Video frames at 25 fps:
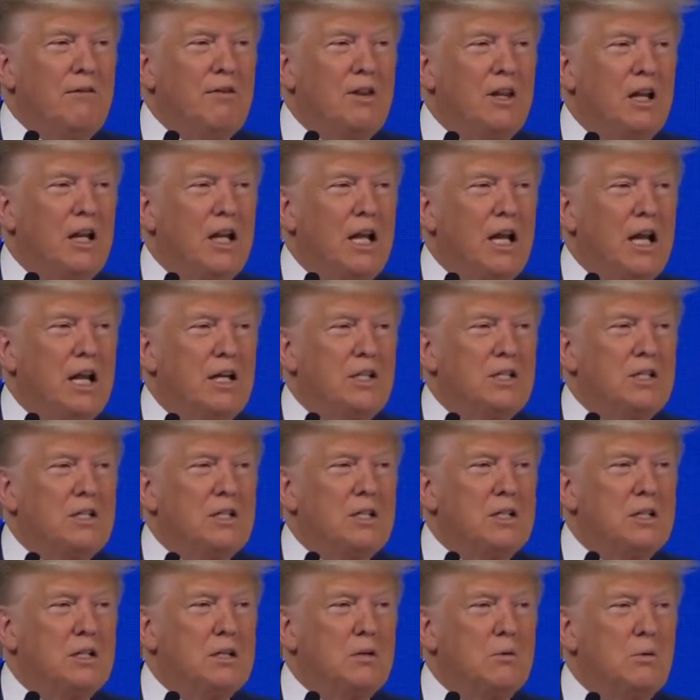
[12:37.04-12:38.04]

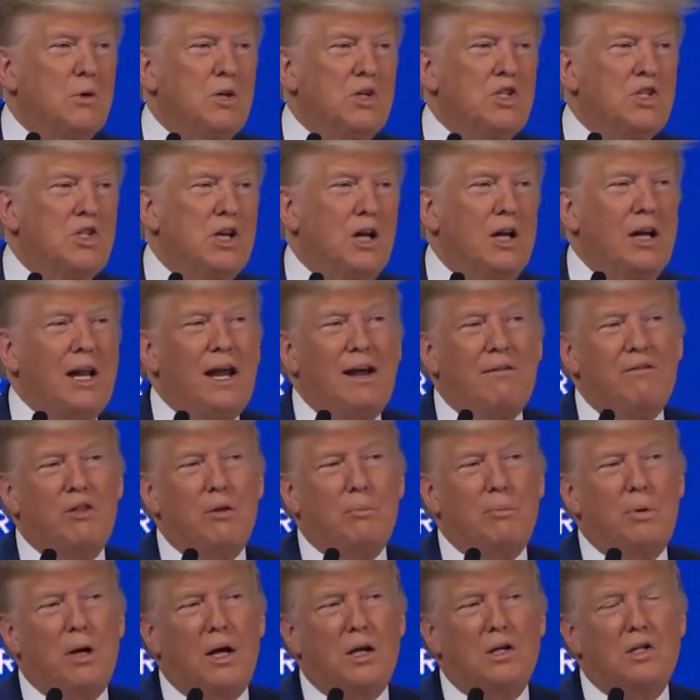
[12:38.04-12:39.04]
Nevertheless, we still
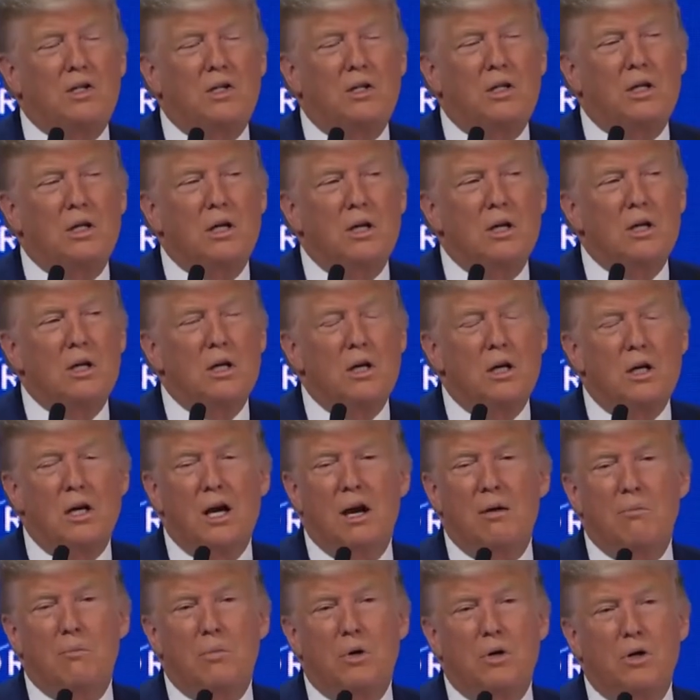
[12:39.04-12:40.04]
have the best
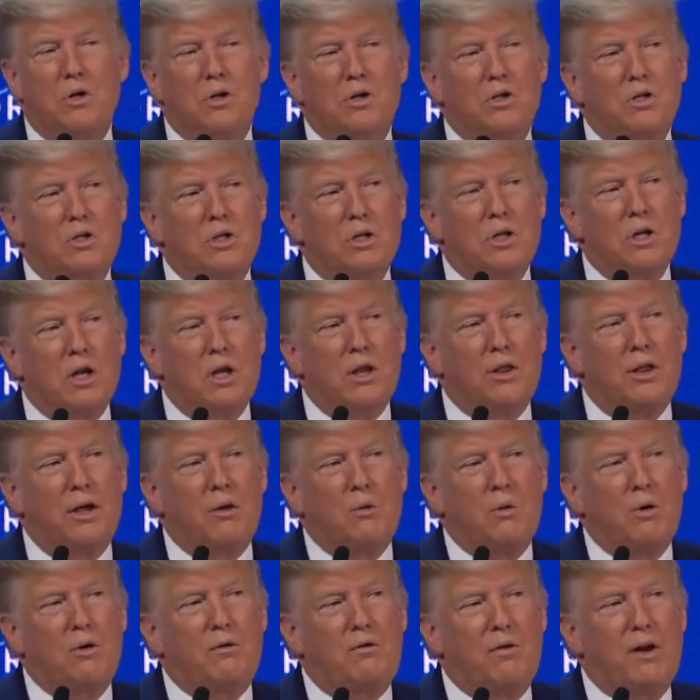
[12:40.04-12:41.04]
numbers
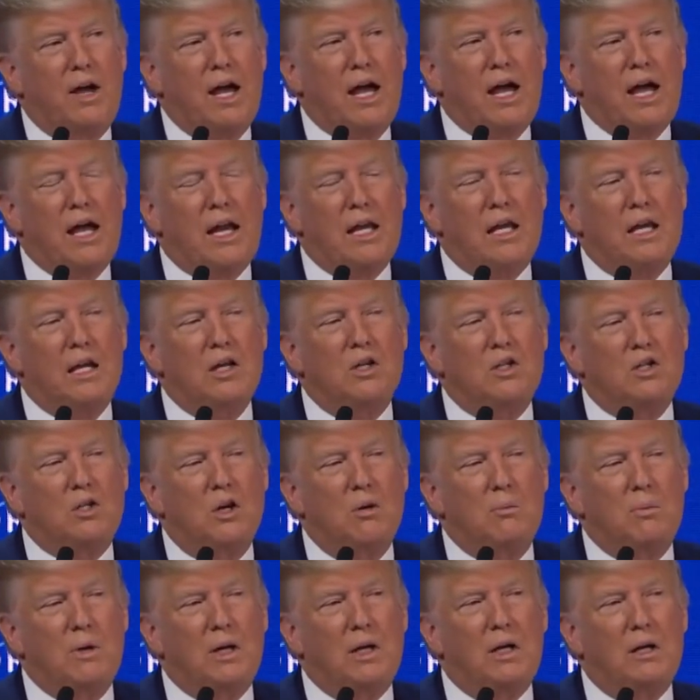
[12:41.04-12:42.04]
that we've had in
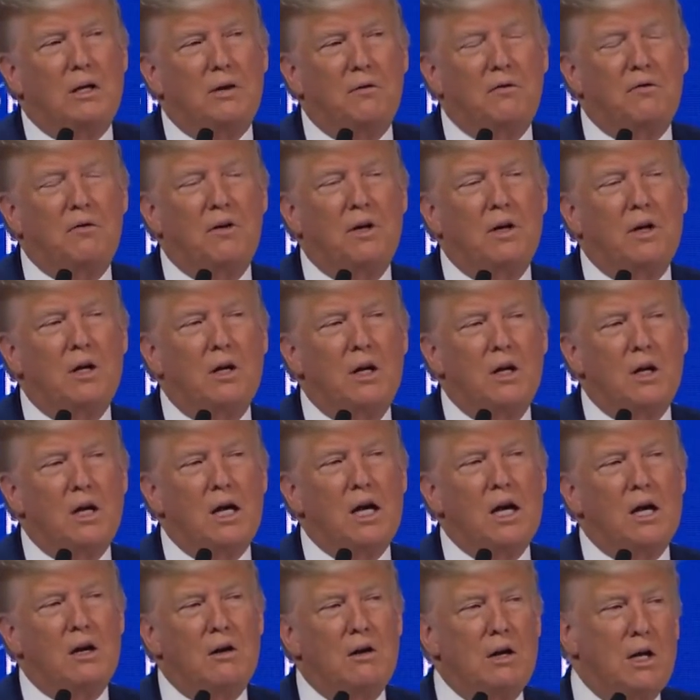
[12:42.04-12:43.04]
so many different
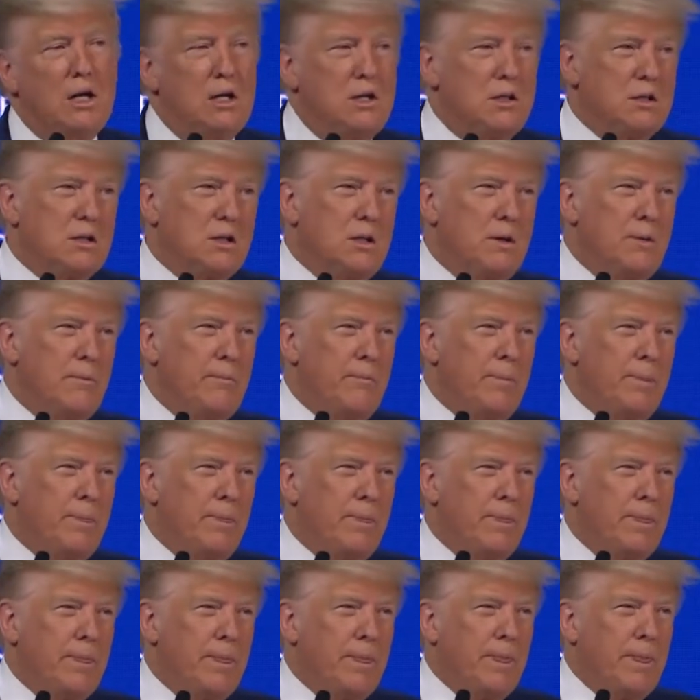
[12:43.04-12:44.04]
areas.
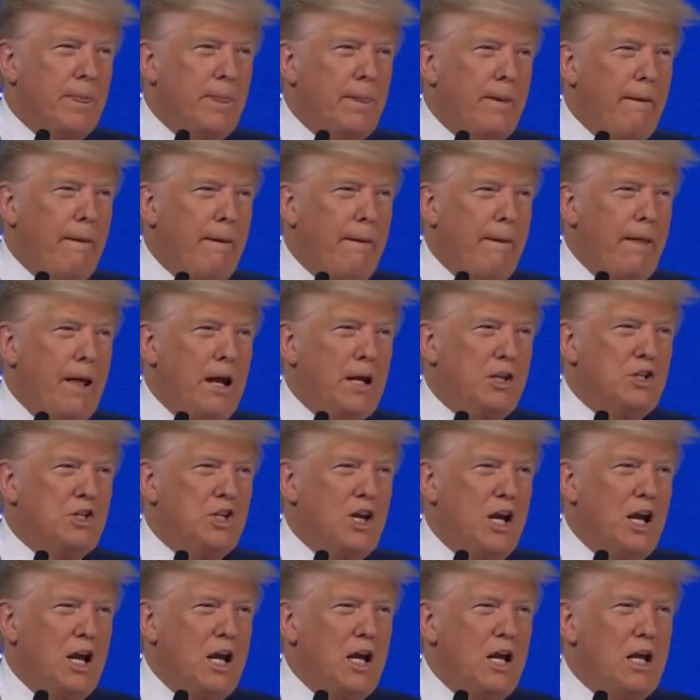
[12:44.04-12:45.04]

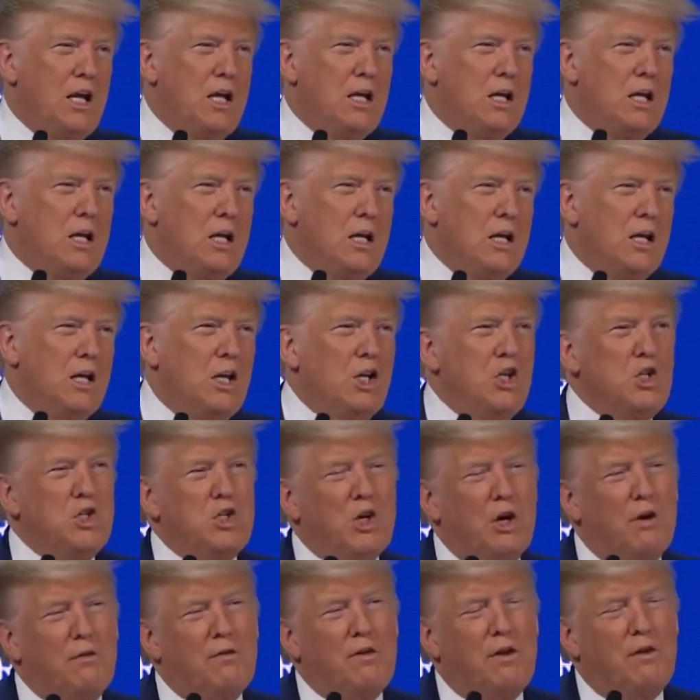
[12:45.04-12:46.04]
It's a
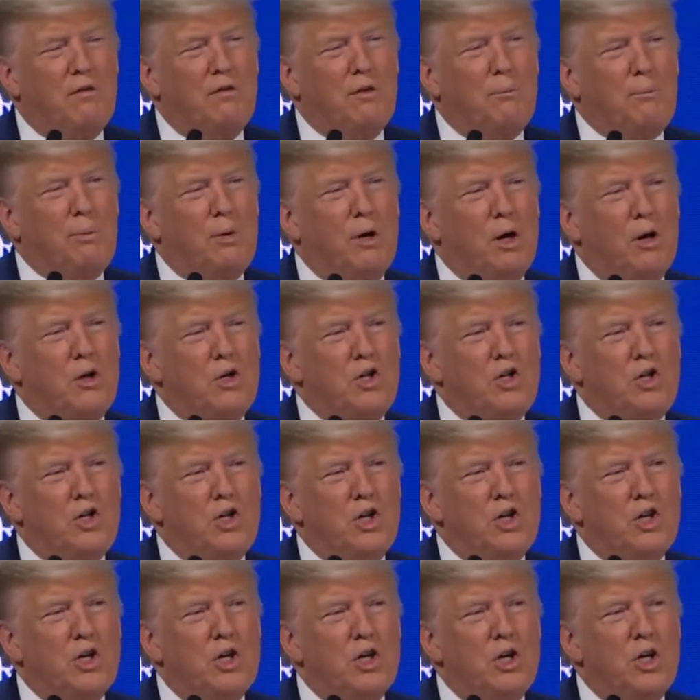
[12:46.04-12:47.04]
conservative
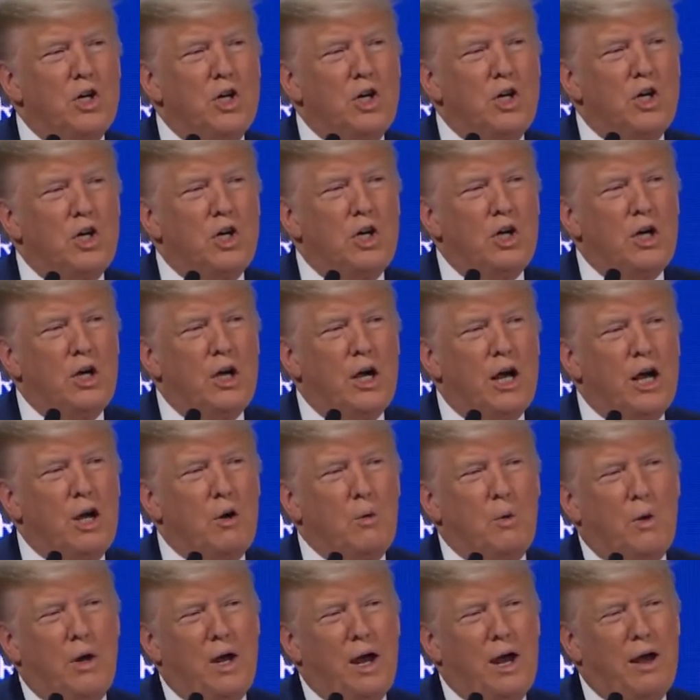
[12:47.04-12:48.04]
approach,
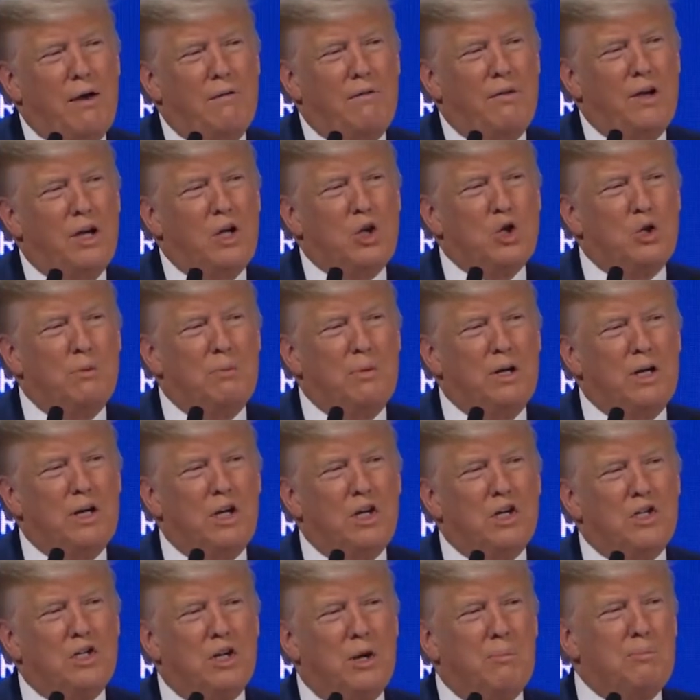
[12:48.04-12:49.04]
and we have a
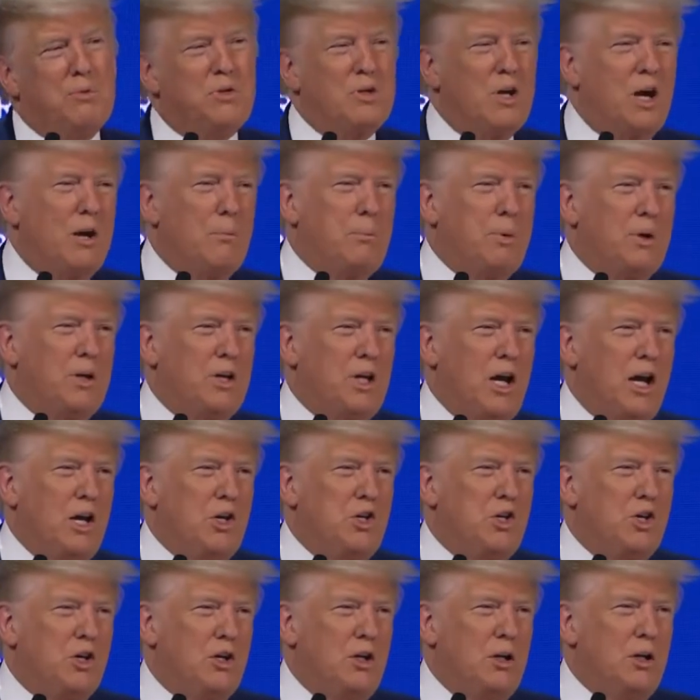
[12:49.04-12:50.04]
tremendous upside
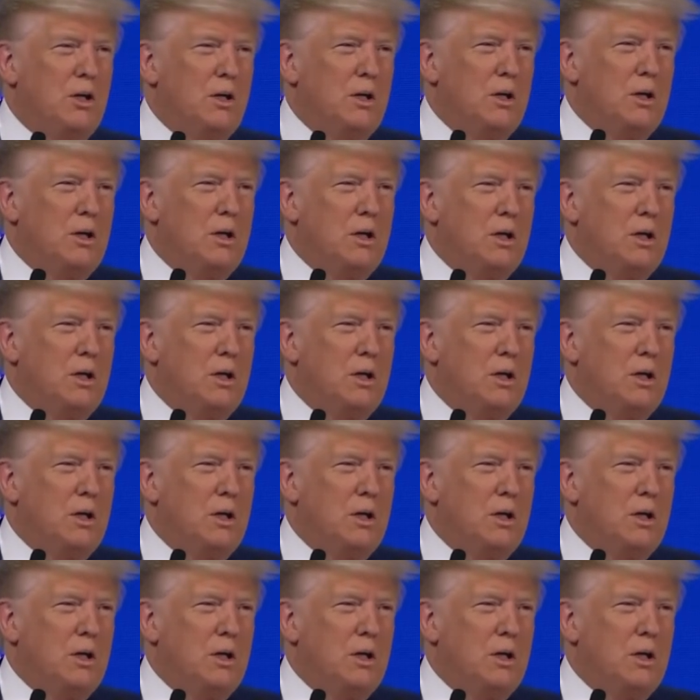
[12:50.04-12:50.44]
potential